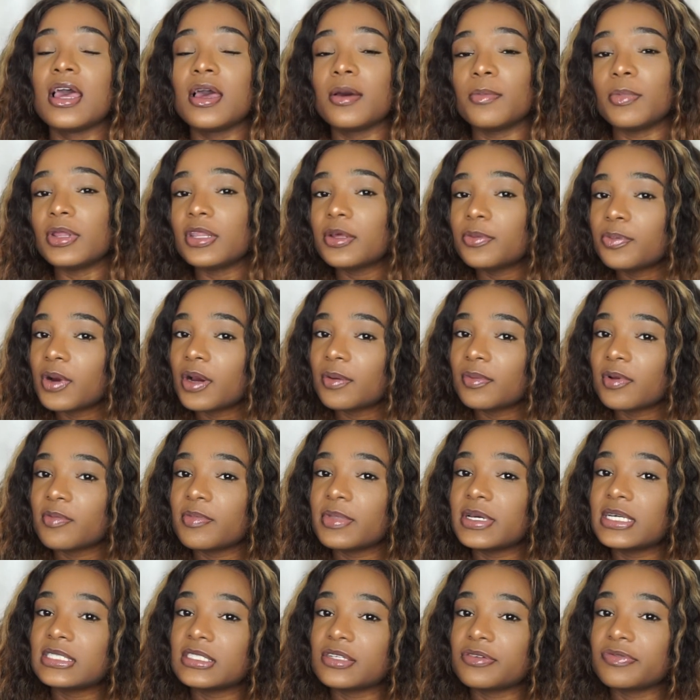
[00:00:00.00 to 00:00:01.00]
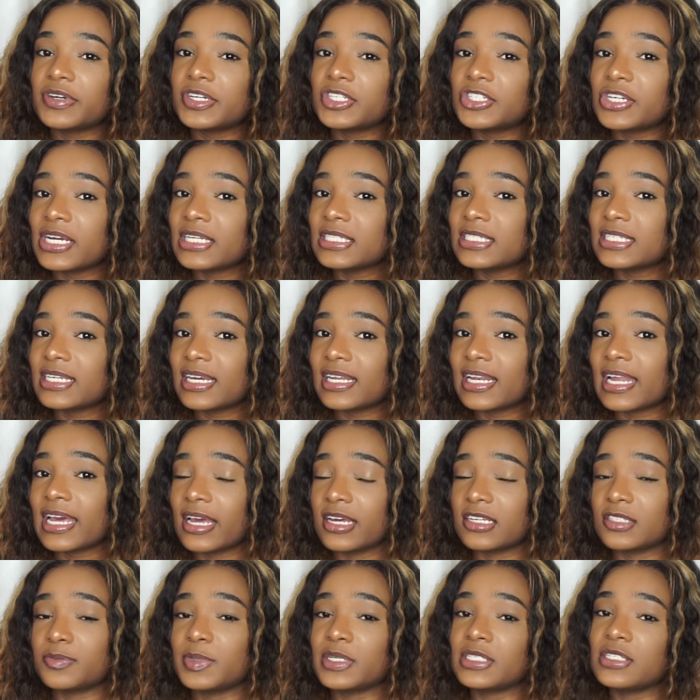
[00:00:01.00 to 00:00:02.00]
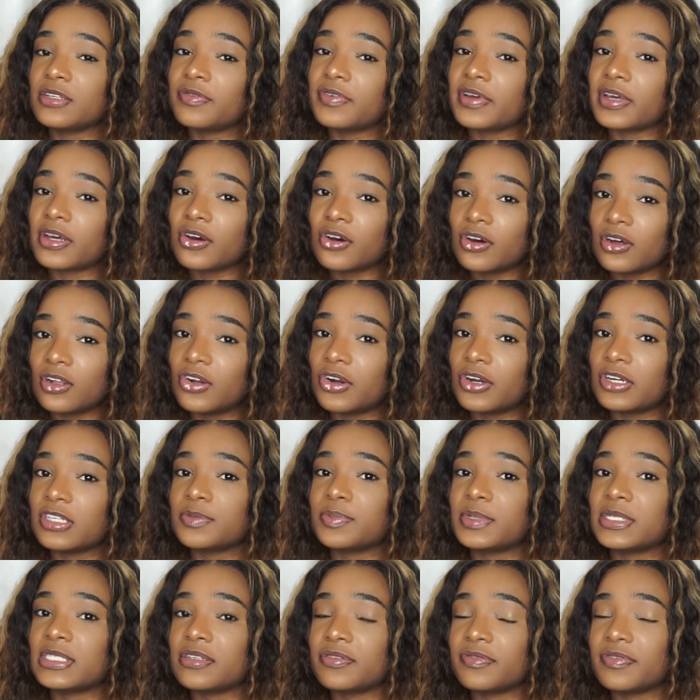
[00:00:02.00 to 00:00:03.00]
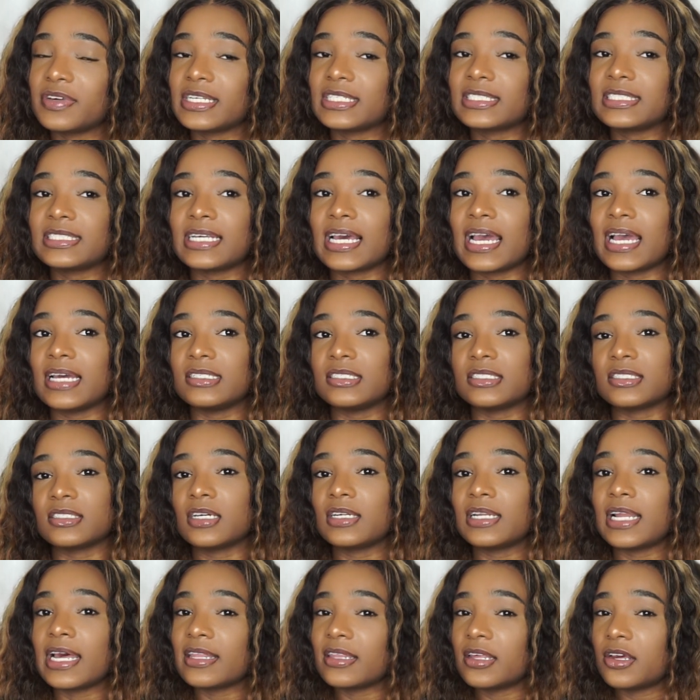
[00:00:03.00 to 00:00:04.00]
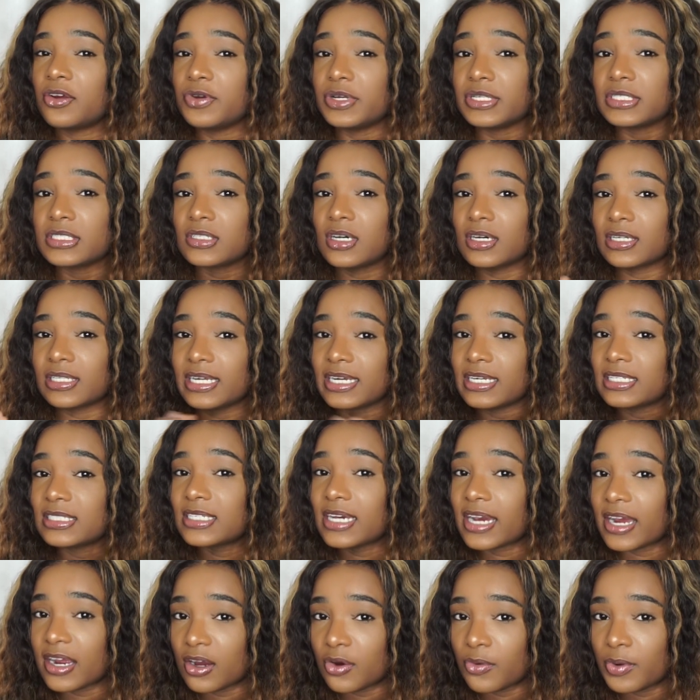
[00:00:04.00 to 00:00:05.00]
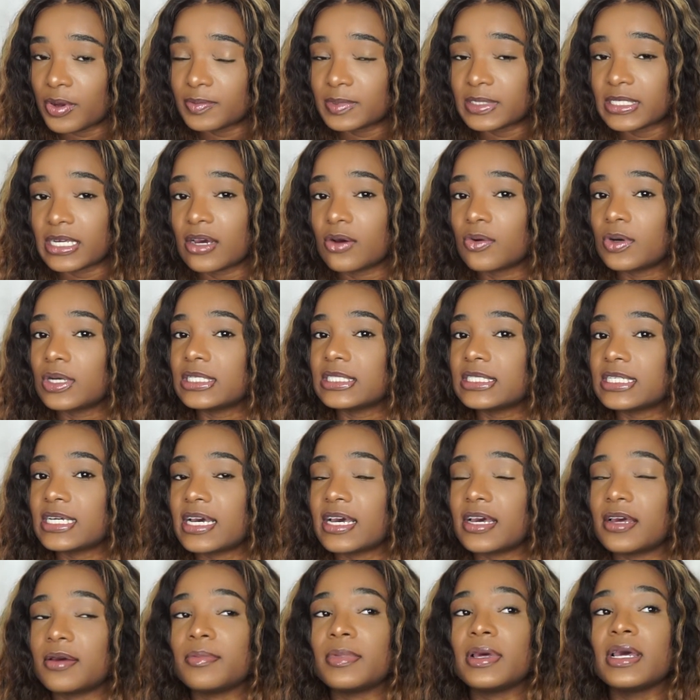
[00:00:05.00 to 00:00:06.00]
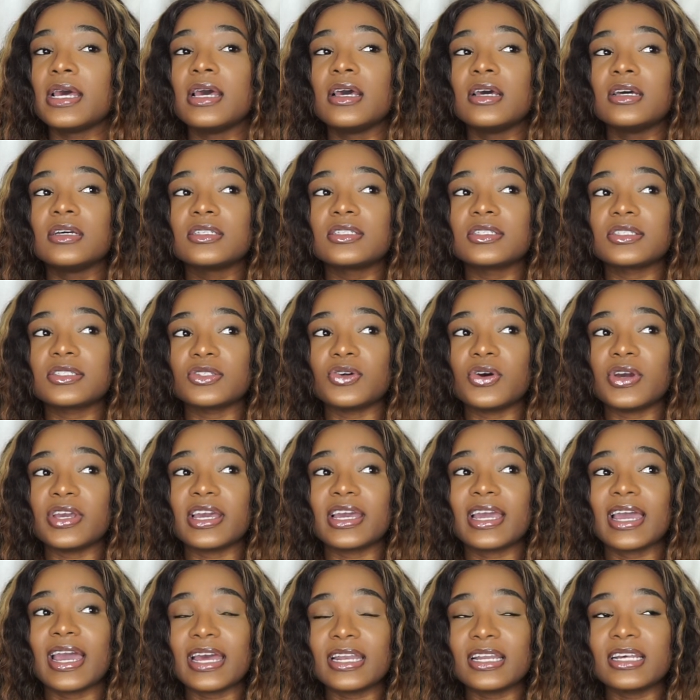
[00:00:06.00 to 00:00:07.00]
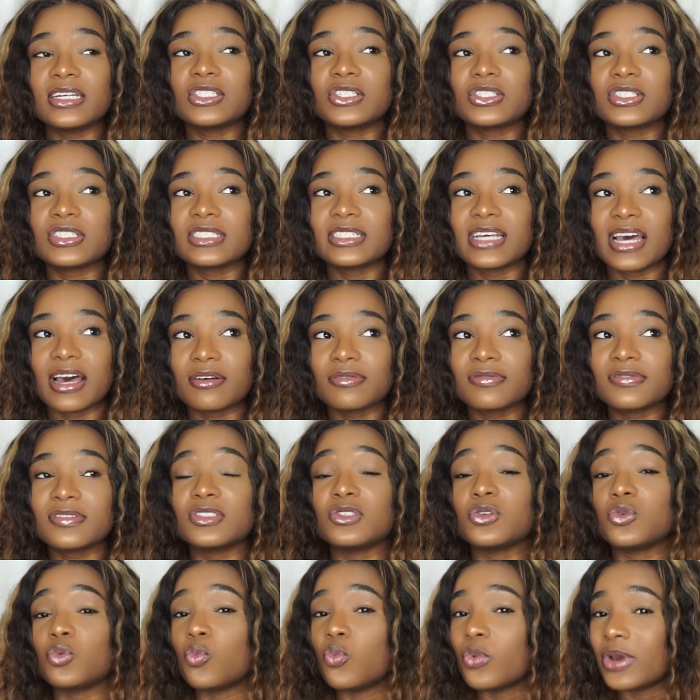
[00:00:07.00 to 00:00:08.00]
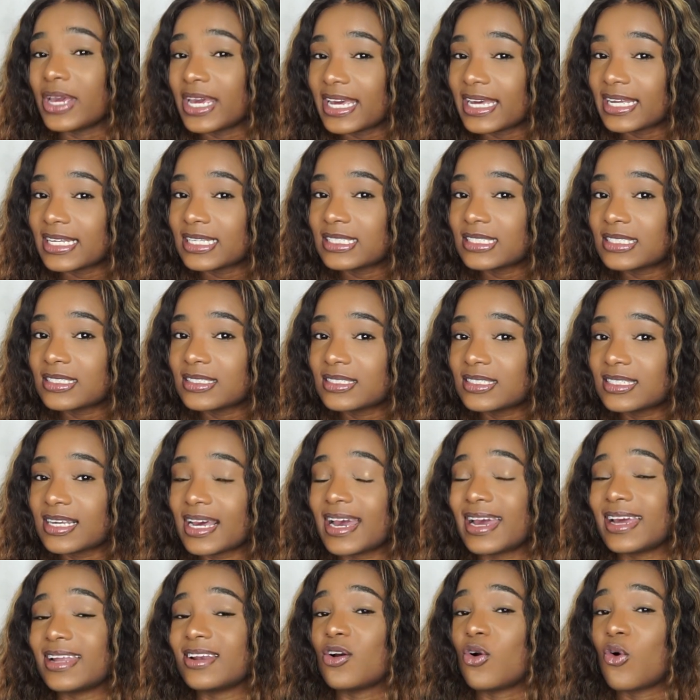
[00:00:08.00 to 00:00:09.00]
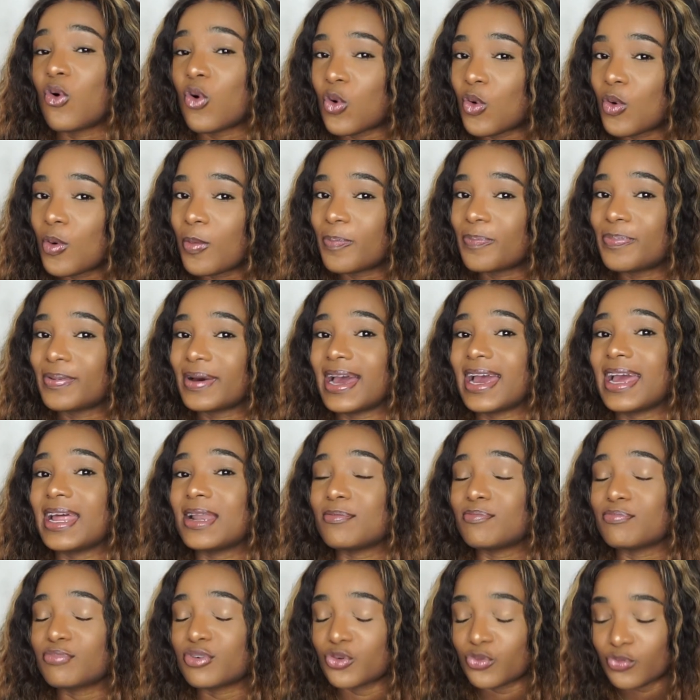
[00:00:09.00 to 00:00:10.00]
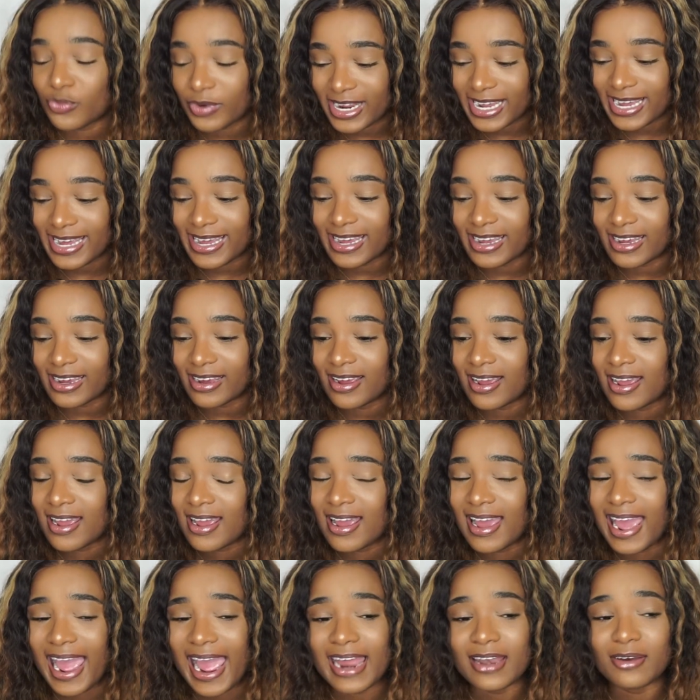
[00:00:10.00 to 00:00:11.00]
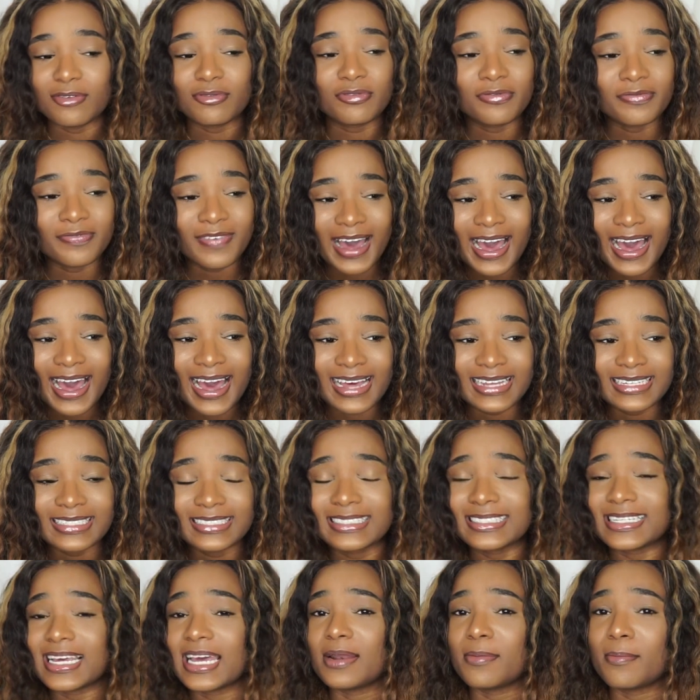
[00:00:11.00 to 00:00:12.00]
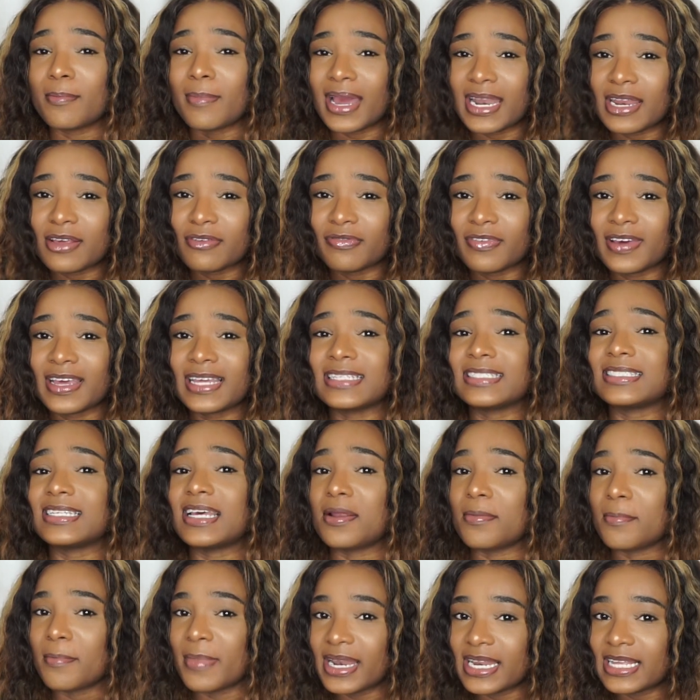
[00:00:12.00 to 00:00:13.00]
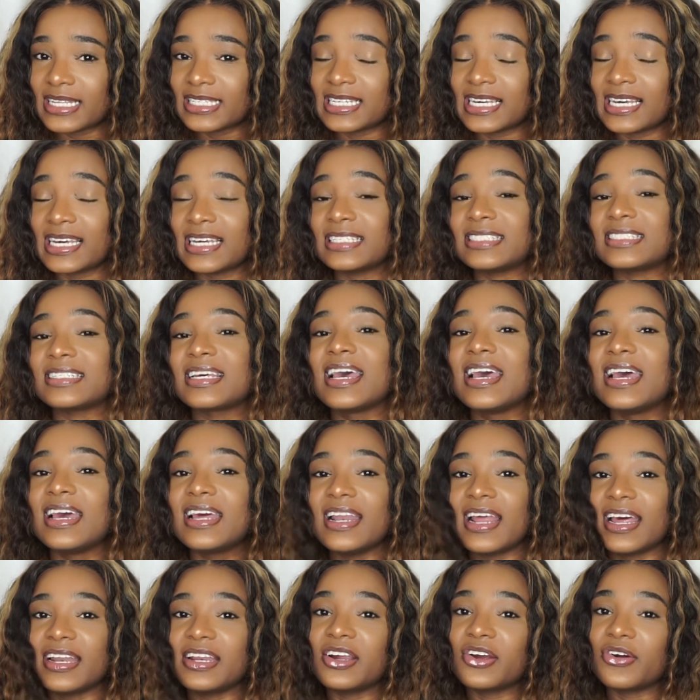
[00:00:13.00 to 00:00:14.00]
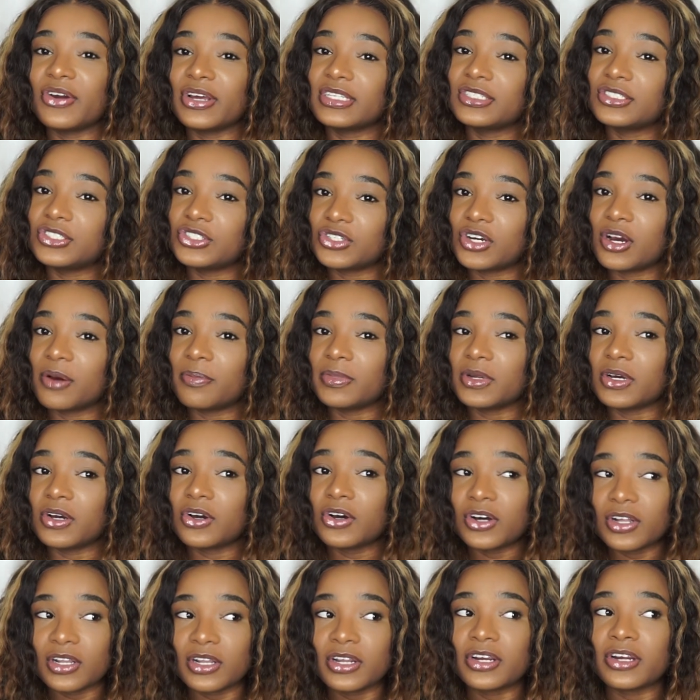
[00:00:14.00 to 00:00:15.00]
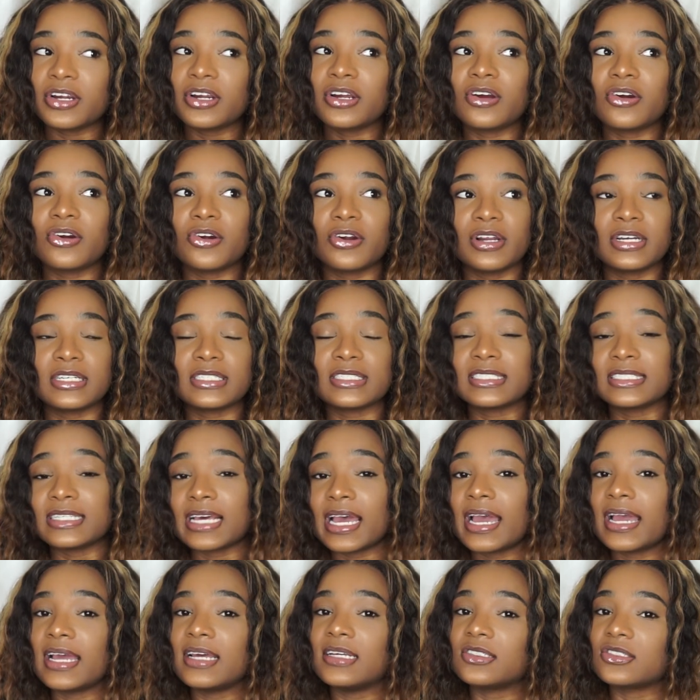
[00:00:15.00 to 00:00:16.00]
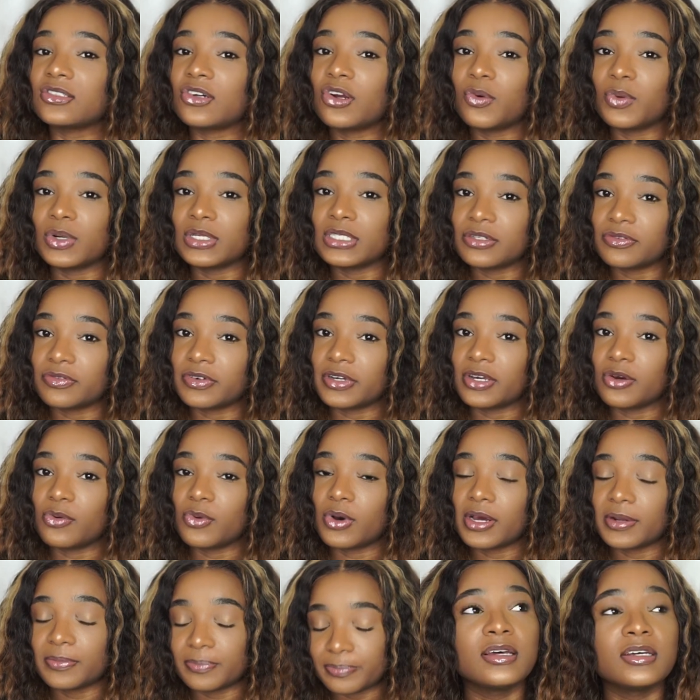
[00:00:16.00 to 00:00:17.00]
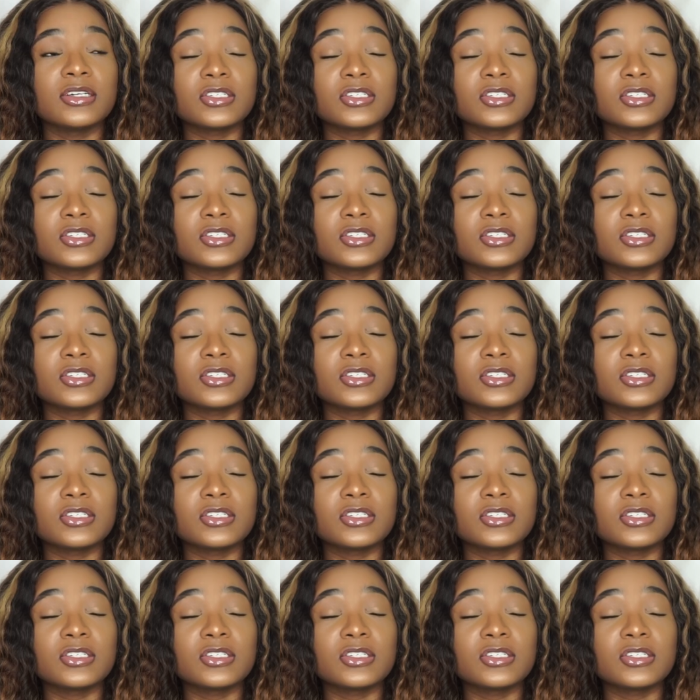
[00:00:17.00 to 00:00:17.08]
But the problem is, if you're trying to get like a specific color, a specific size, it's not like they restock the entire website one time, so you kind of just have to wait and hope and pray and fast and manifest and meditate that they're going to drop the color or size or whatever you want.